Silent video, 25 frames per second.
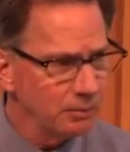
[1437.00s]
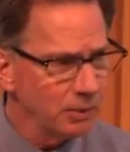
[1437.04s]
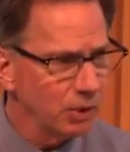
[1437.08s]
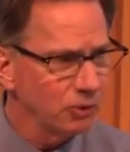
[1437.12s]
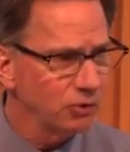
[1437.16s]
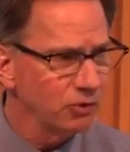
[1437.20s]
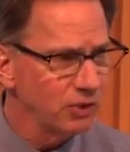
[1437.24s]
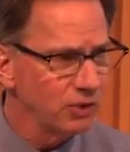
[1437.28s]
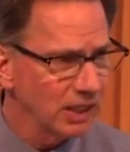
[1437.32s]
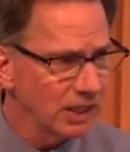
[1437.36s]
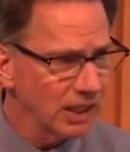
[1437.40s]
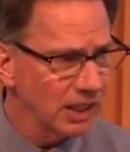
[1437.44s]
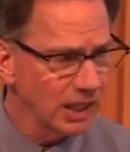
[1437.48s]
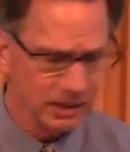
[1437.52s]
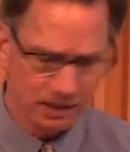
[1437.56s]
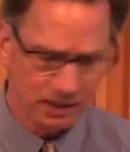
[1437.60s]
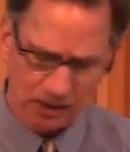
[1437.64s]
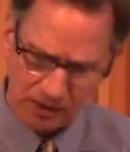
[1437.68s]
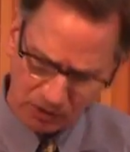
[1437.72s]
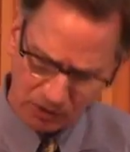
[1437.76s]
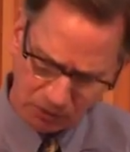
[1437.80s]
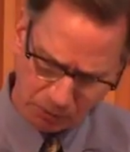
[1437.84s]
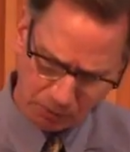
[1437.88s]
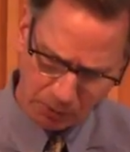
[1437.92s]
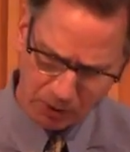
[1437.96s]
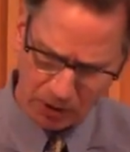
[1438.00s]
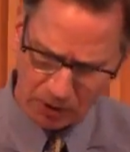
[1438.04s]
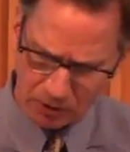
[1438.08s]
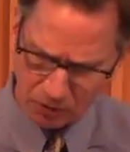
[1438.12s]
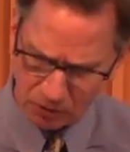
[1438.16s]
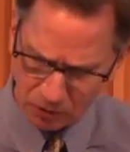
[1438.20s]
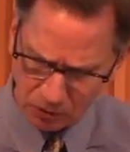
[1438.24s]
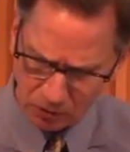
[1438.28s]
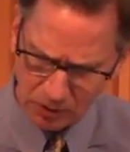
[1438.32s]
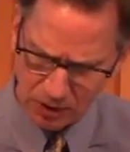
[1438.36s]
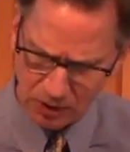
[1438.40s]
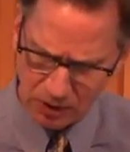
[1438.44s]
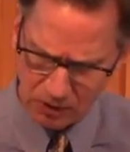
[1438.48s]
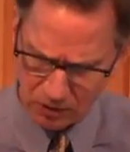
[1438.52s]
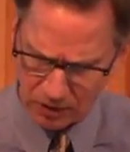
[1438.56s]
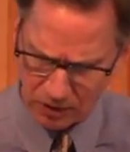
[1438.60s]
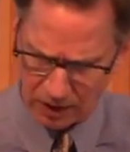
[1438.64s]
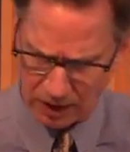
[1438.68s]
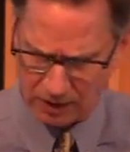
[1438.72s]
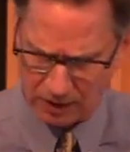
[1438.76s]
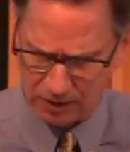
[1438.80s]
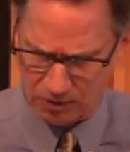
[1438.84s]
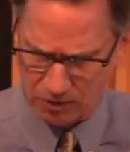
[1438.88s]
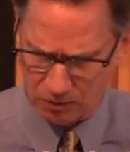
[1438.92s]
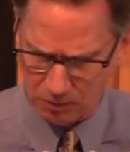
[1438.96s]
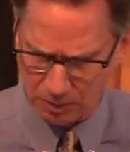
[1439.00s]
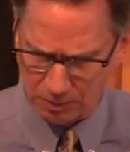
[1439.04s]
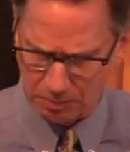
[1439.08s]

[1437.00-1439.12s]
most neglected is prayer. Do we do that? Do we